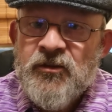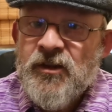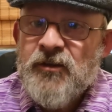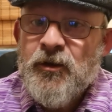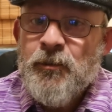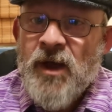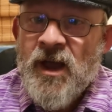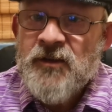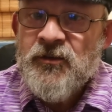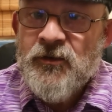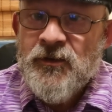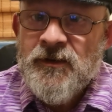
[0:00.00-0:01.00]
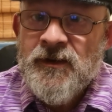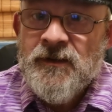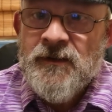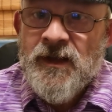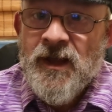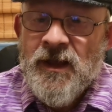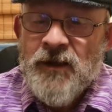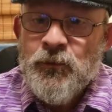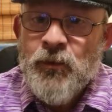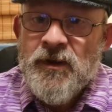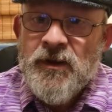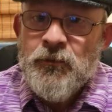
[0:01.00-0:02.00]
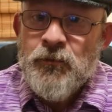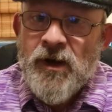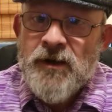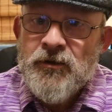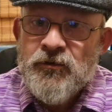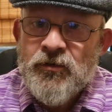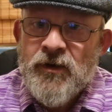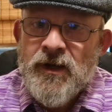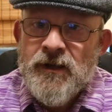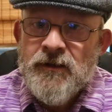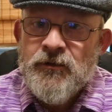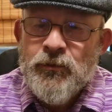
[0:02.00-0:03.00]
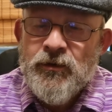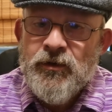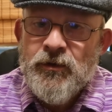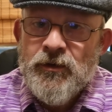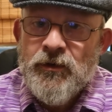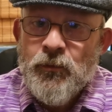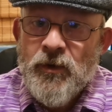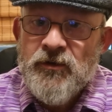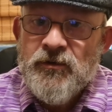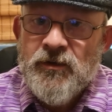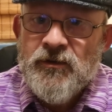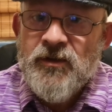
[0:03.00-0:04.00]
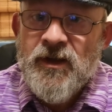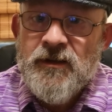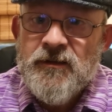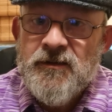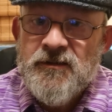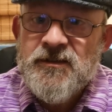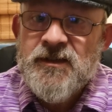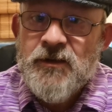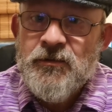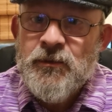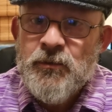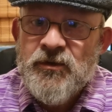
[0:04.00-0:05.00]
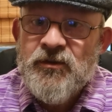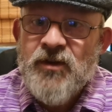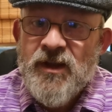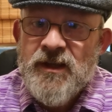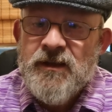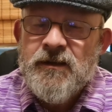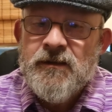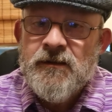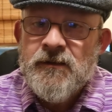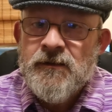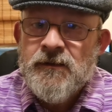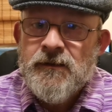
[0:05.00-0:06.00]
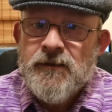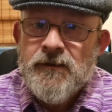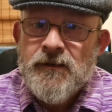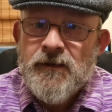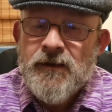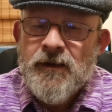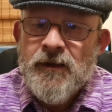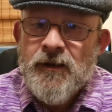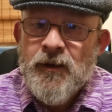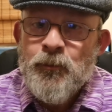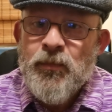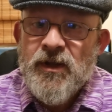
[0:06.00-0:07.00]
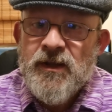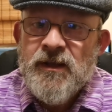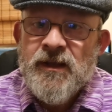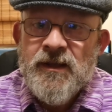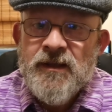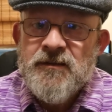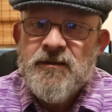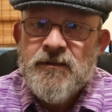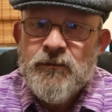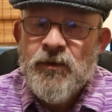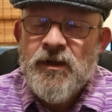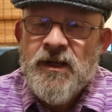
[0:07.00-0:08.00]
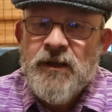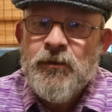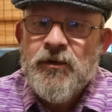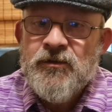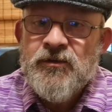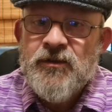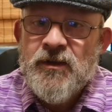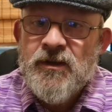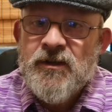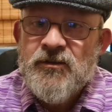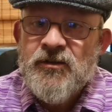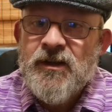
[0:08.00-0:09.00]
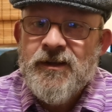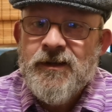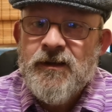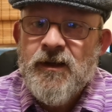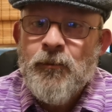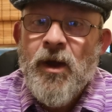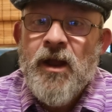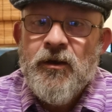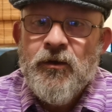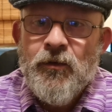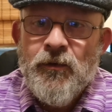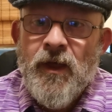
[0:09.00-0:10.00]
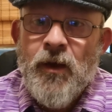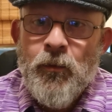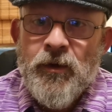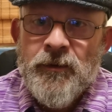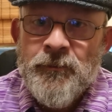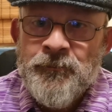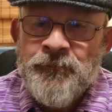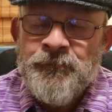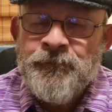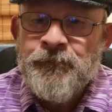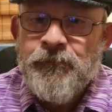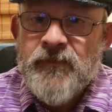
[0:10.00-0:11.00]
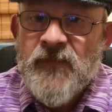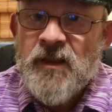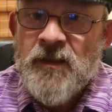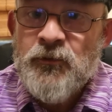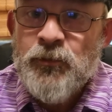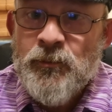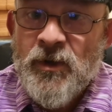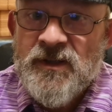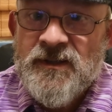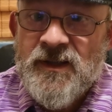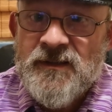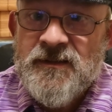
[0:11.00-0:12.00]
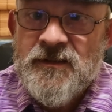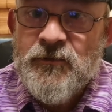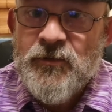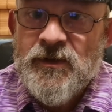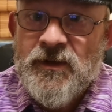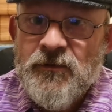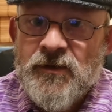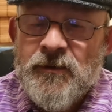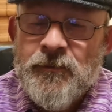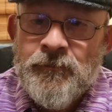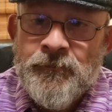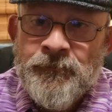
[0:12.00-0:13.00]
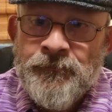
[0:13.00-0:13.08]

set-up accident that they had, where they ran a train into a nuclear waste container to see if it would take a big hit. Well, he was second in command on that one. That's what my dad did for a living.